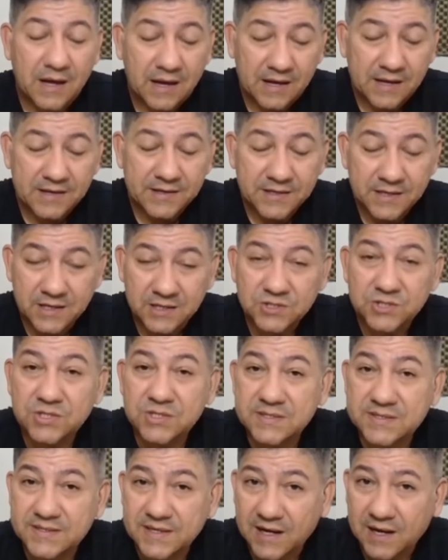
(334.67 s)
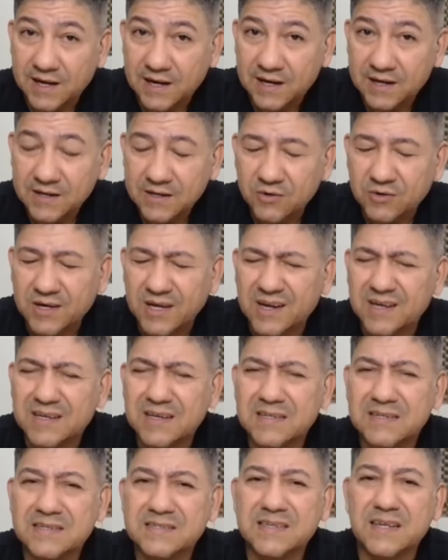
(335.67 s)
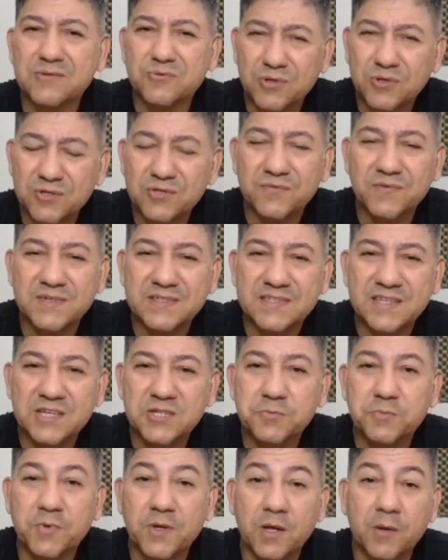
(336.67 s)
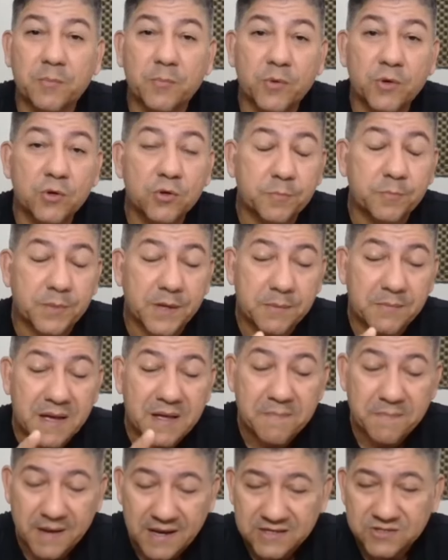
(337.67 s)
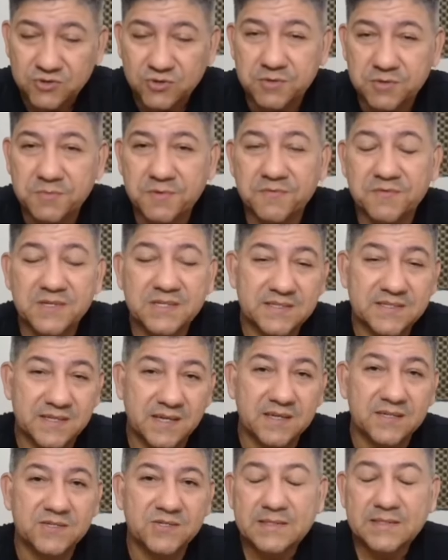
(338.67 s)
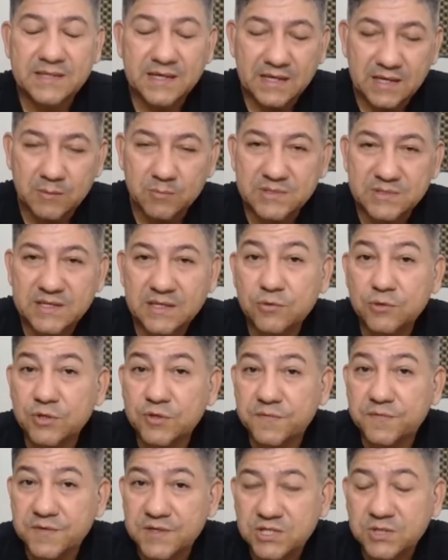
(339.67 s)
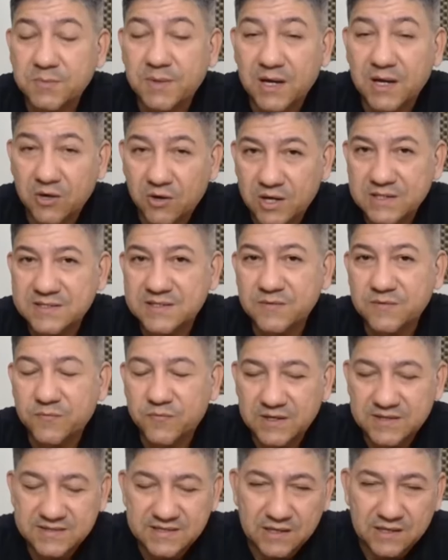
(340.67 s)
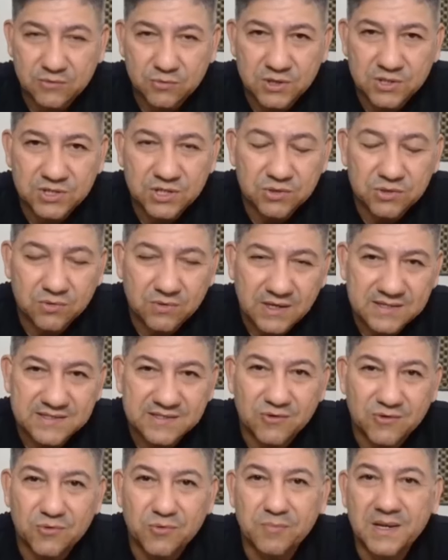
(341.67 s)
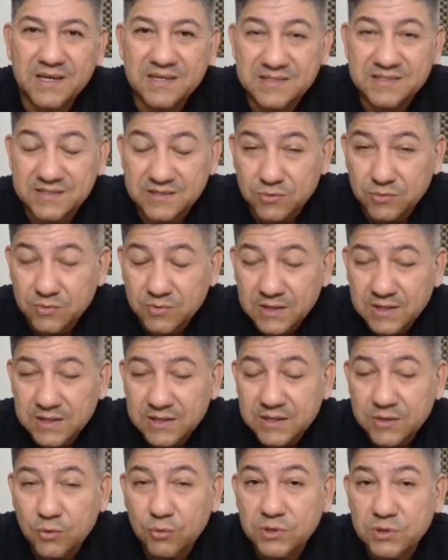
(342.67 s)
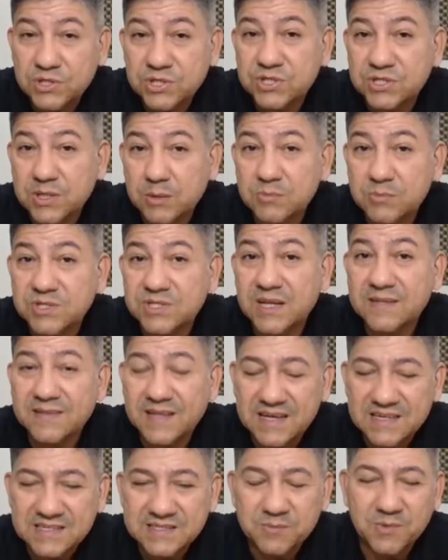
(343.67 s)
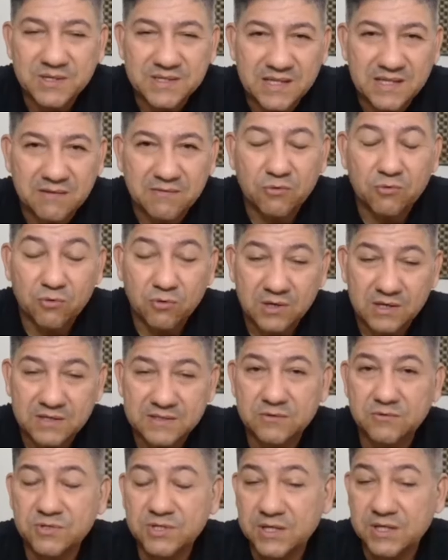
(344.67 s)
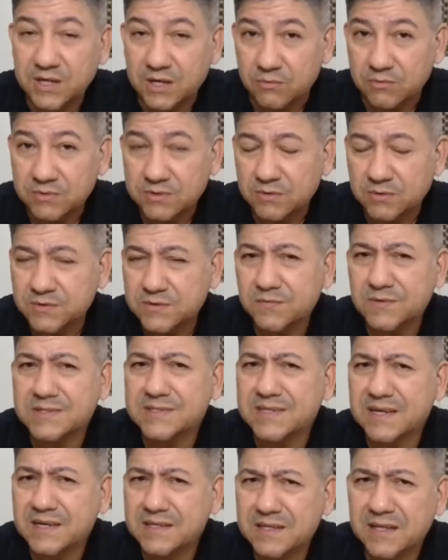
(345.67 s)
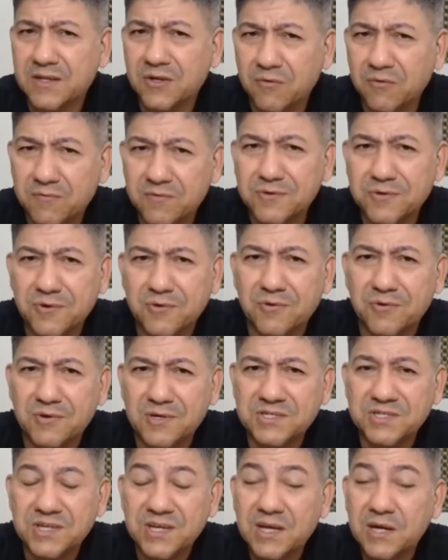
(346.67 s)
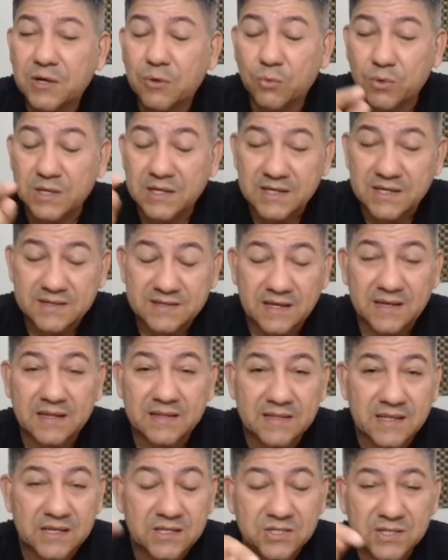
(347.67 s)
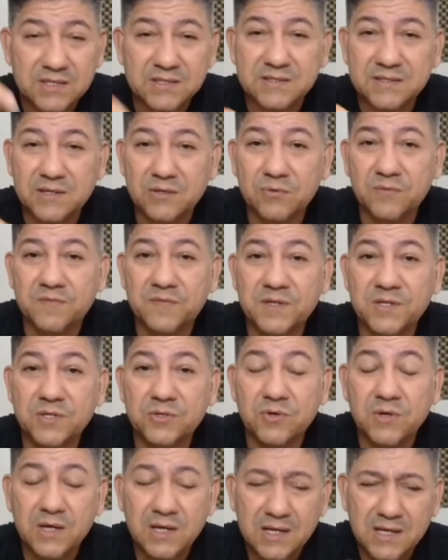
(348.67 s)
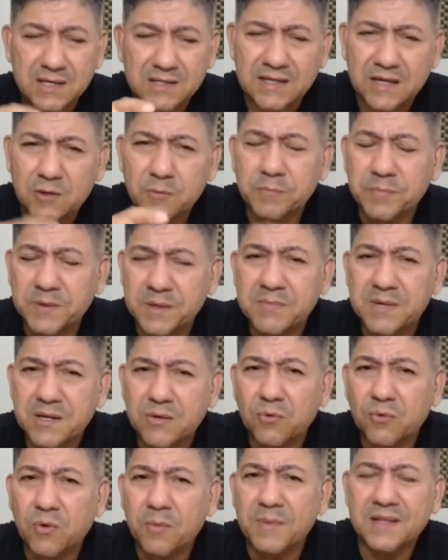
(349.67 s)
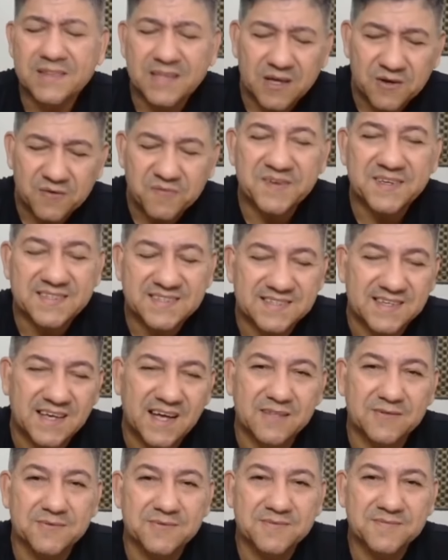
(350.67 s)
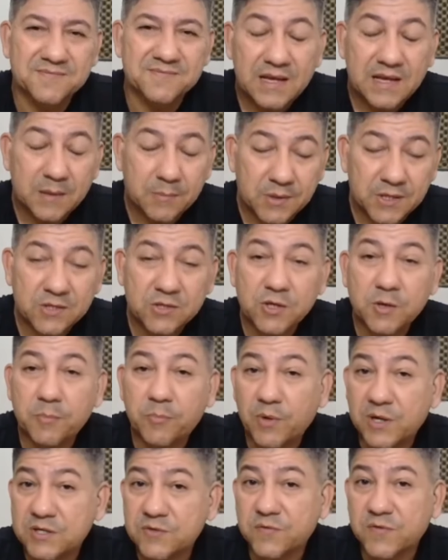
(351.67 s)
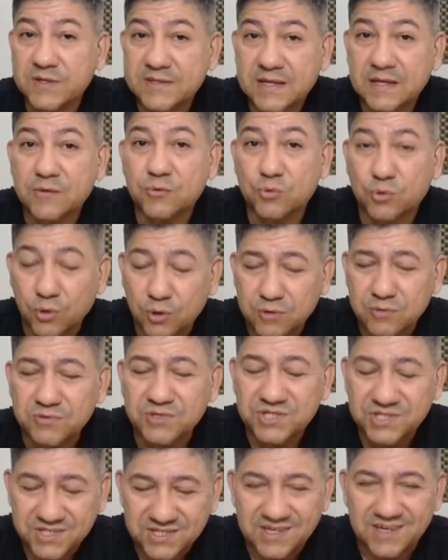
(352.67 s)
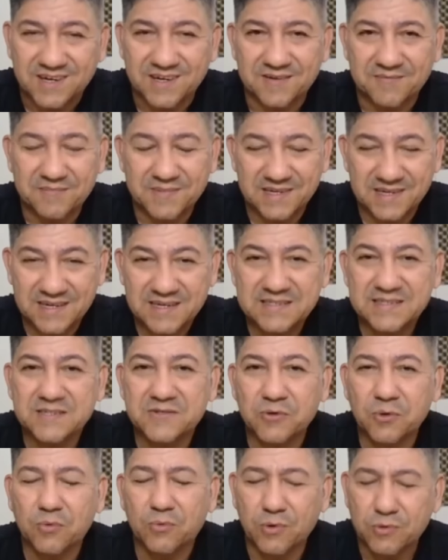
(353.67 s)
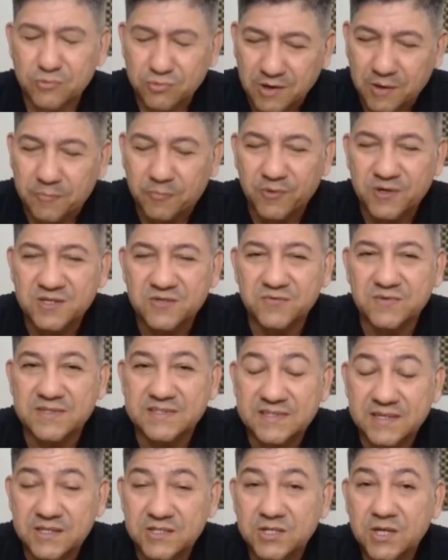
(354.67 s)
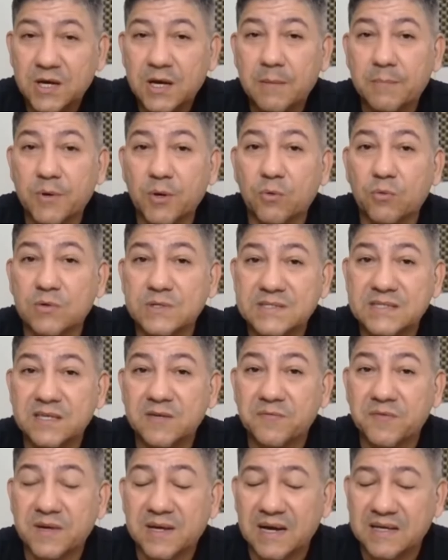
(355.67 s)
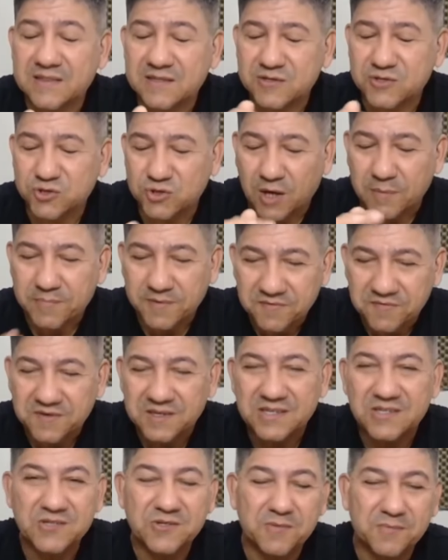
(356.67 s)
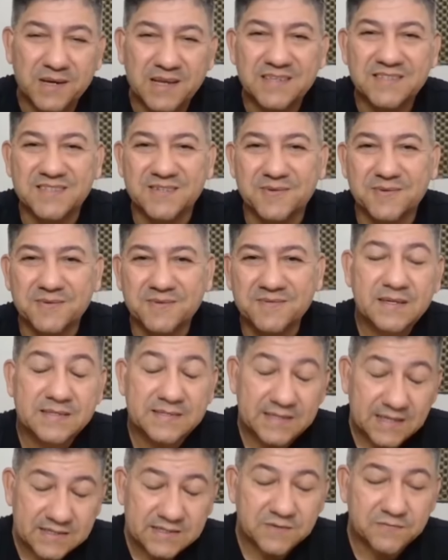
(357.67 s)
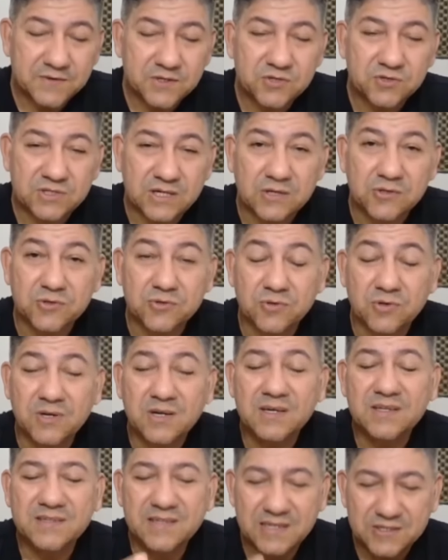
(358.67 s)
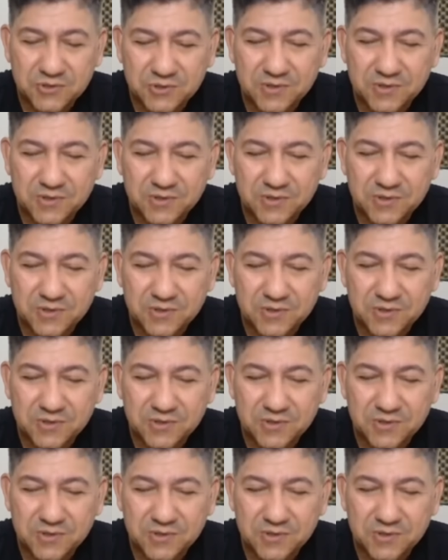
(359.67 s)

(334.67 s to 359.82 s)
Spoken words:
And before I finish, I want to thank all of you for your support in the iBest Award 2026. We remain among the 20 biggest education influencers in Brazil, and today we are in 18th place overall. So, if you haven't voted yet today, the link is in the video description and in the first pinned comment. Remember, you can vote every day. Alright, so I'm counting on your support so I can stay among the top 20 in Brazil. And if this video helped you, leave a